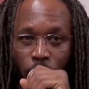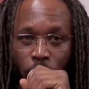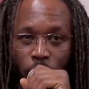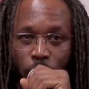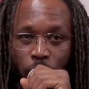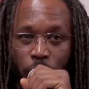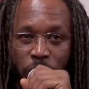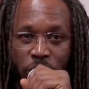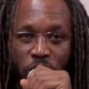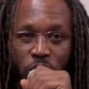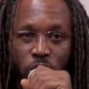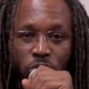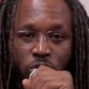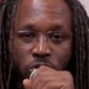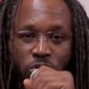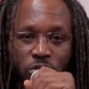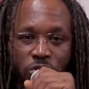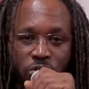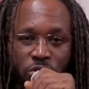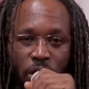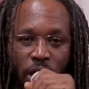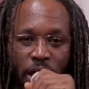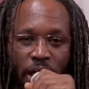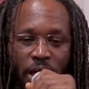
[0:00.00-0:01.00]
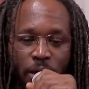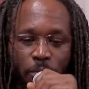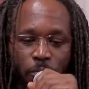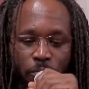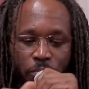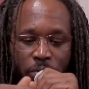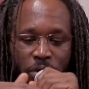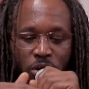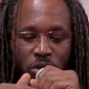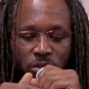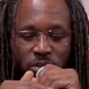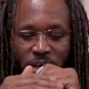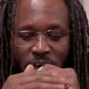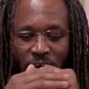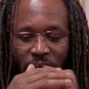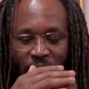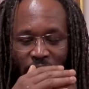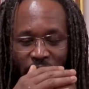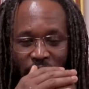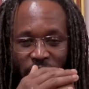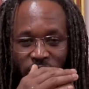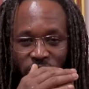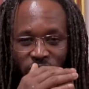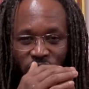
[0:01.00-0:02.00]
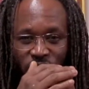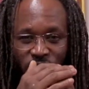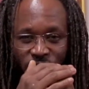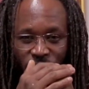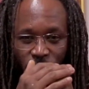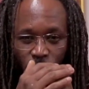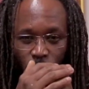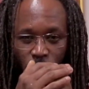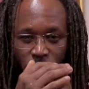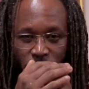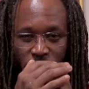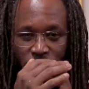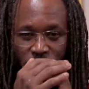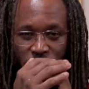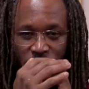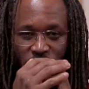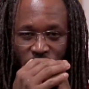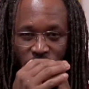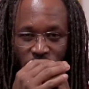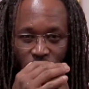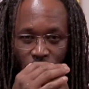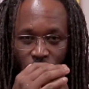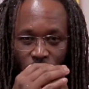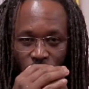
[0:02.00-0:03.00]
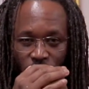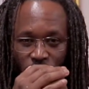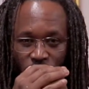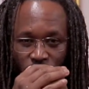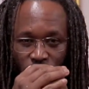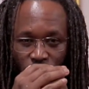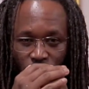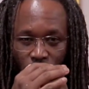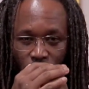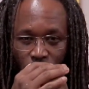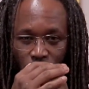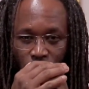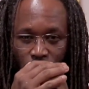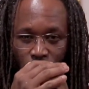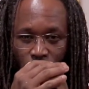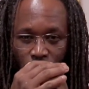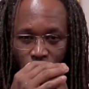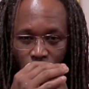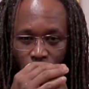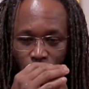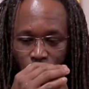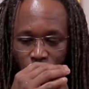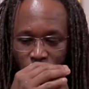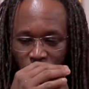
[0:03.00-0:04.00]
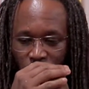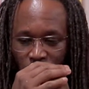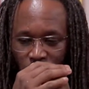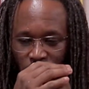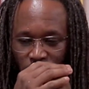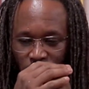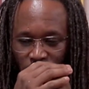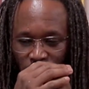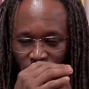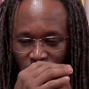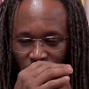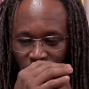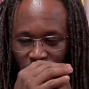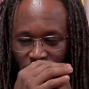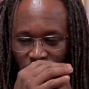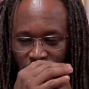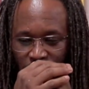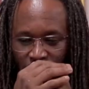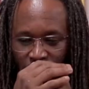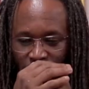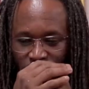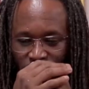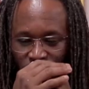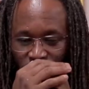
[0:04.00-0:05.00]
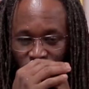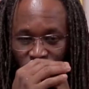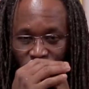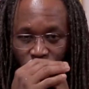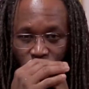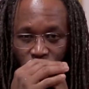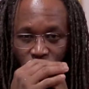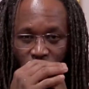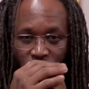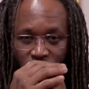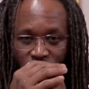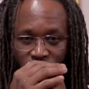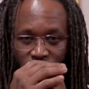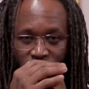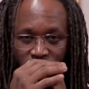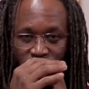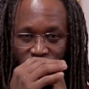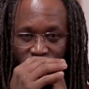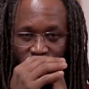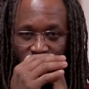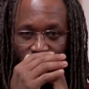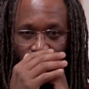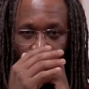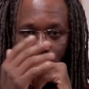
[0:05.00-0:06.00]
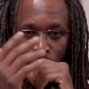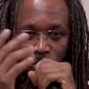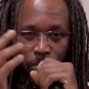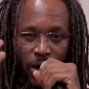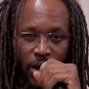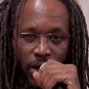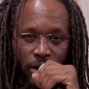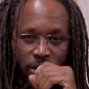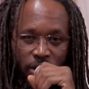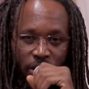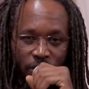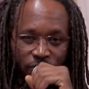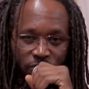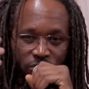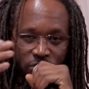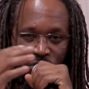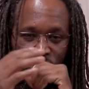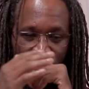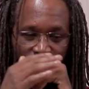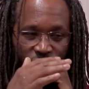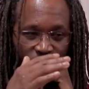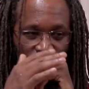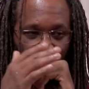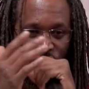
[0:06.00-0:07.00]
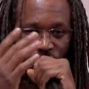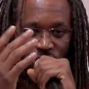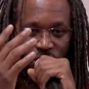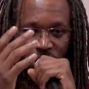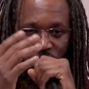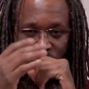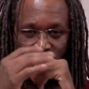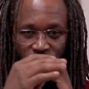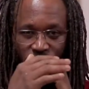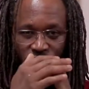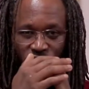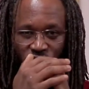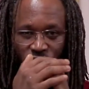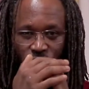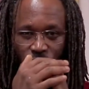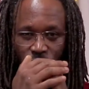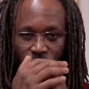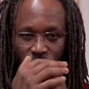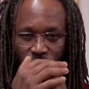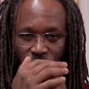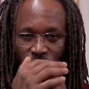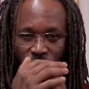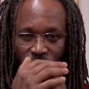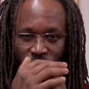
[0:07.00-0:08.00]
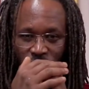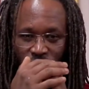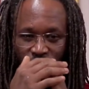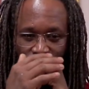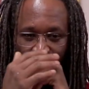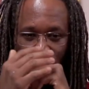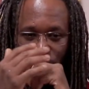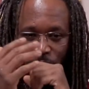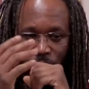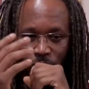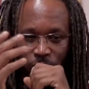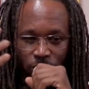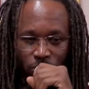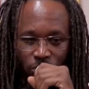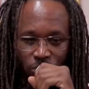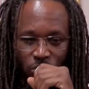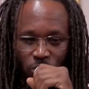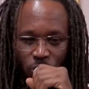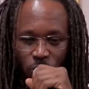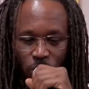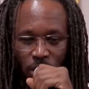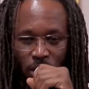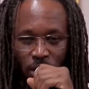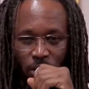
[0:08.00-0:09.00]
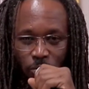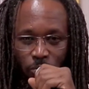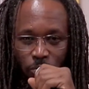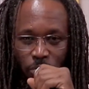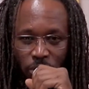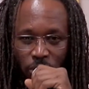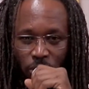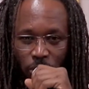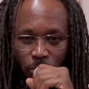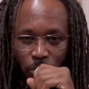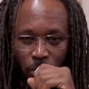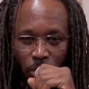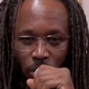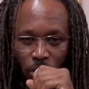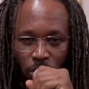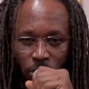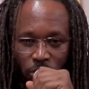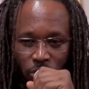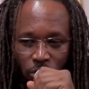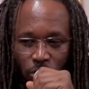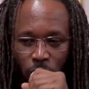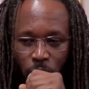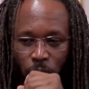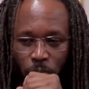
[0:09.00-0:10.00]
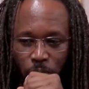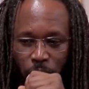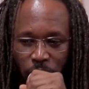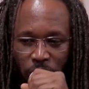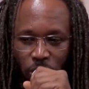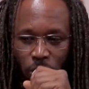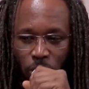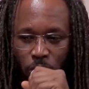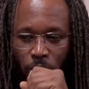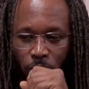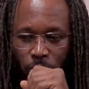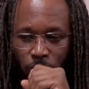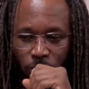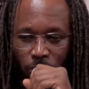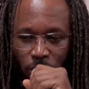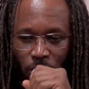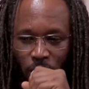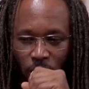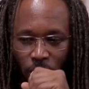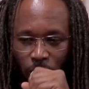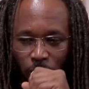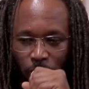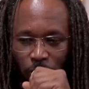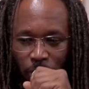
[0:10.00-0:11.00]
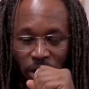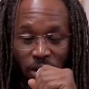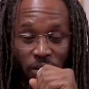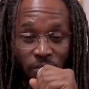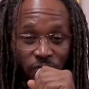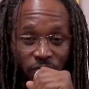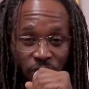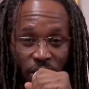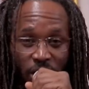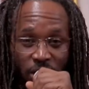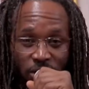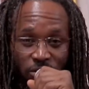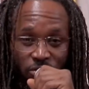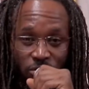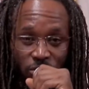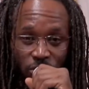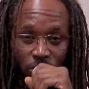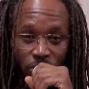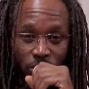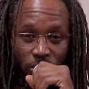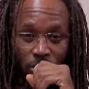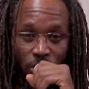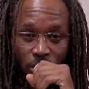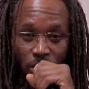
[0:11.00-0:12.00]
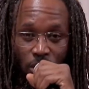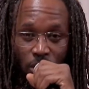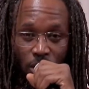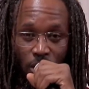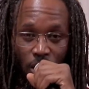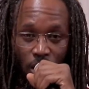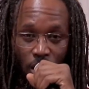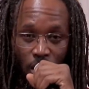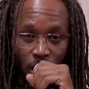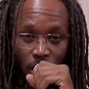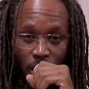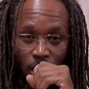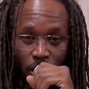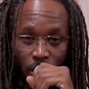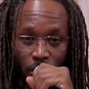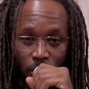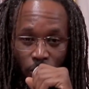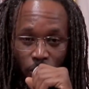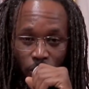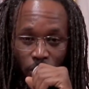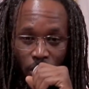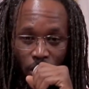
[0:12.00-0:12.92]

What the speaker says: build a hedge for yourself, right? Because it's not just your efforts, it's a combined efforts. It's just like insurance, except you get a bigger part. You're a bigger benefactor of